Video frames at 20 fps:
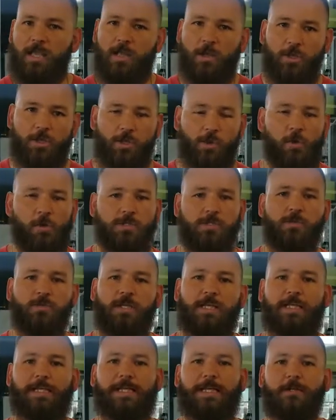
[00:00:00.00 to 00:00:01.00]
You also
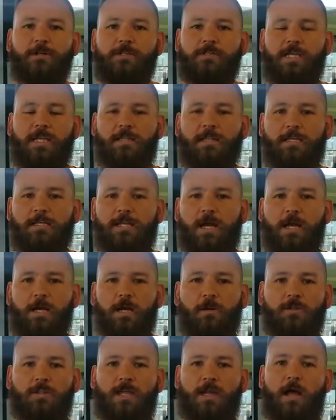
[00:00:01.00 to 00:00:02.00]
need leaders in the
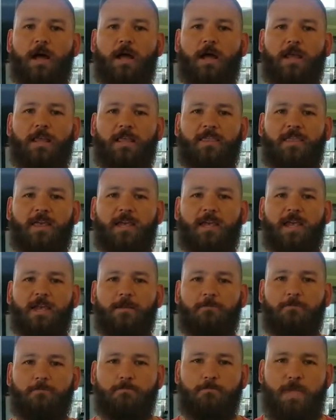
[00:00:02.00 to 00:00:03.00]
dugout that
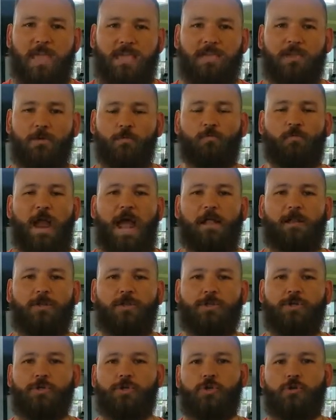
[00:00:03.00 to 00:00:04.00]
can make rally
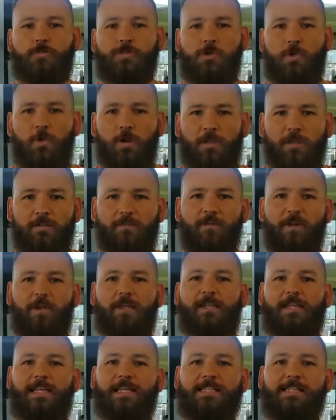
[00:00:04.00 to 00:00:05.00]
the troops, or at the very
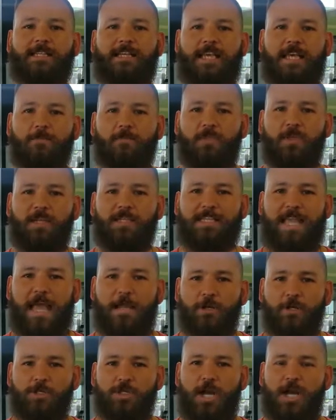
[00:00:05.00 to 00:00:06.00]
least keep things
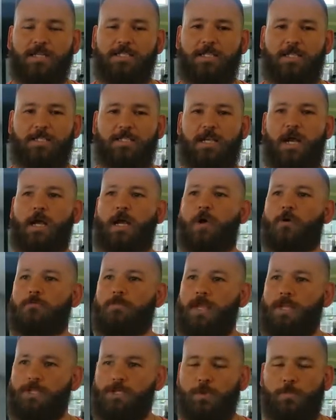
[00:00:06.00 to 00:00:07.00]
energized in the dugout,
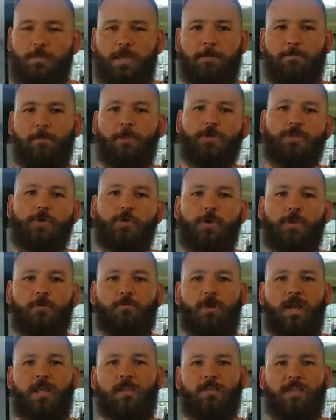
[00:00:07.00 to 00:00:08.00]
make sure people are doing the
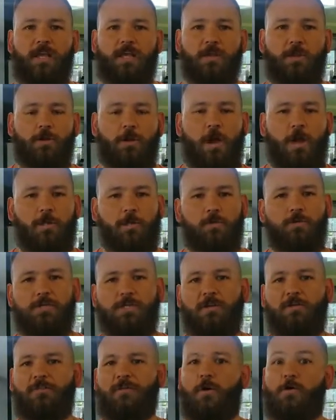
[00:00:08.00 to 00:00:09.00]
right thing, they're not
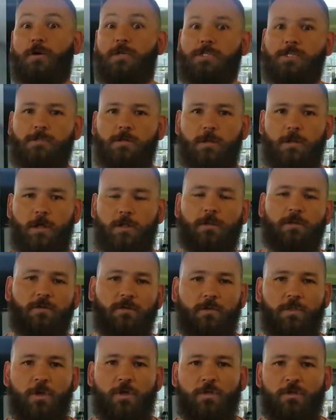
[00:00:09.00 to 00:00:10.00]
losing focus, they're
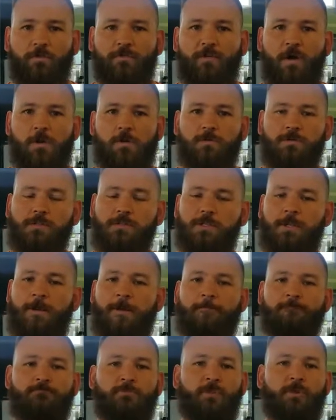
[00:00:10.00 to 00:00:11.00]
not on their phones.
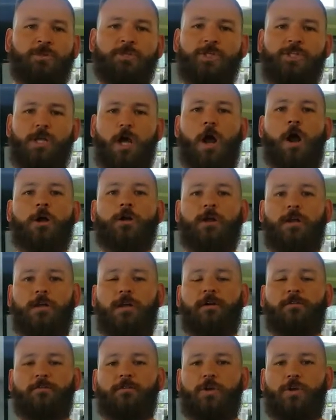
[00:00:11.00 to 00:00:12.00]
There just aren't
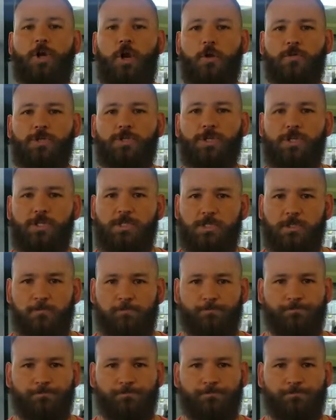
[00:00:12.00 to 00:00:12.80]
enough coaches